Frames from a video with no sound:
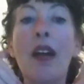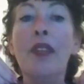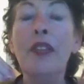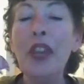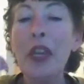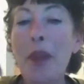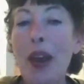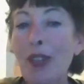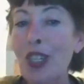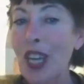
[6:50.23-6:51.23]
The thing
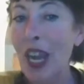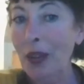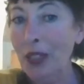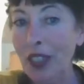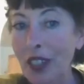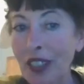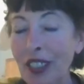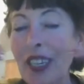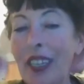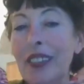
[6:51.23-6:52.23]
about schnauzers
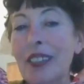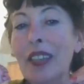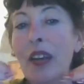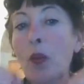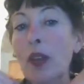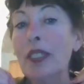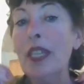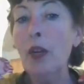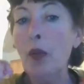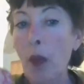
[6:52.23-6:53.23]
is once
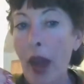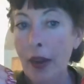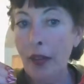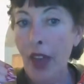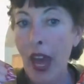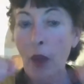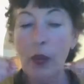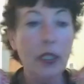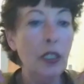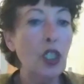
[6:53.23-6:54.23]
they grow out of that,
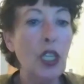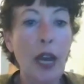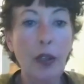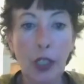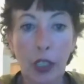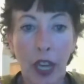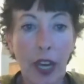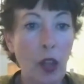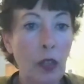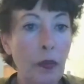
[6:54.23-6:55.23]
once the schnauzer, I
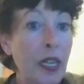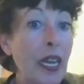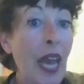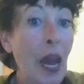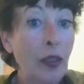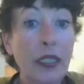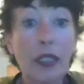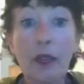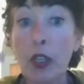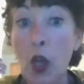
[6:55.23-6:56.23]
call them the accountants
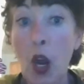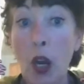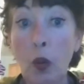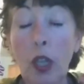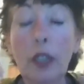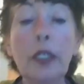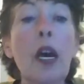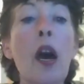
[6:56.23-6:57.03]
of the dog world,